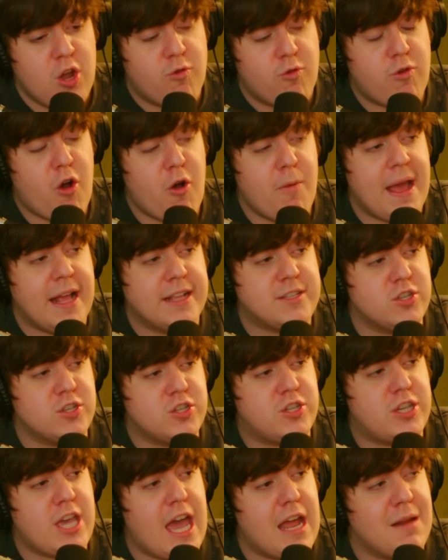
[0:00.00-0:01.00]
romance is
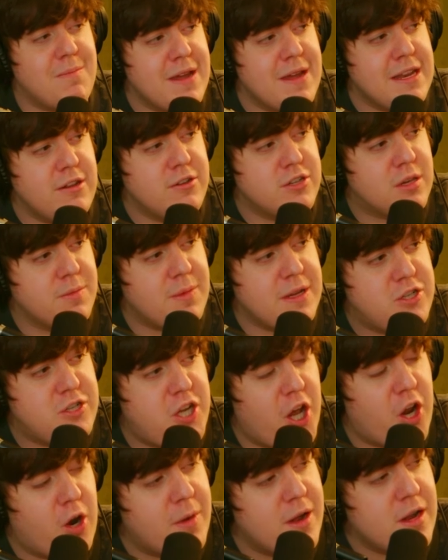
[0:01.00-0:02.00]
dead. Men used to be
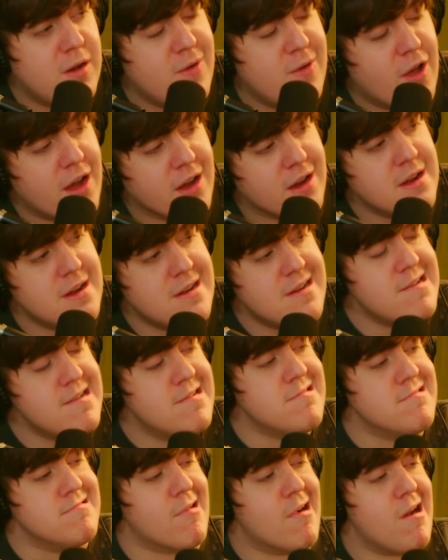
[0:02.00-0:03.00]
gentlemen and be like,
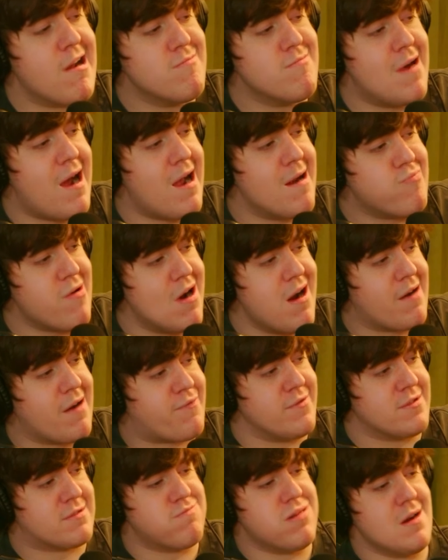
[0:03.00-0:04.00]
where's my
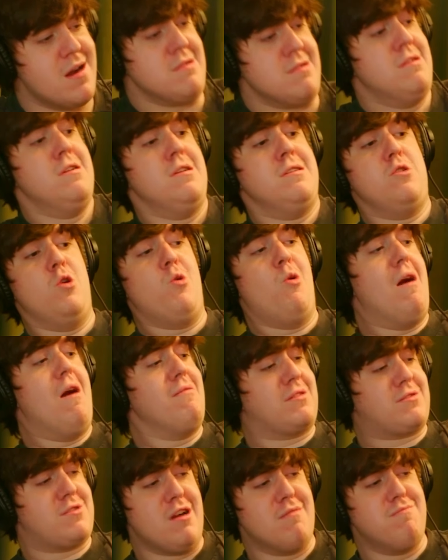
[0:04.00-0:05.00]
breakfast, bitch? You
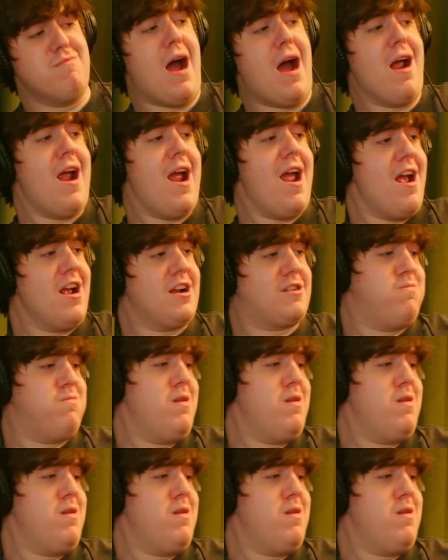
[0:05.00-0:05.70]
want to cook my ass,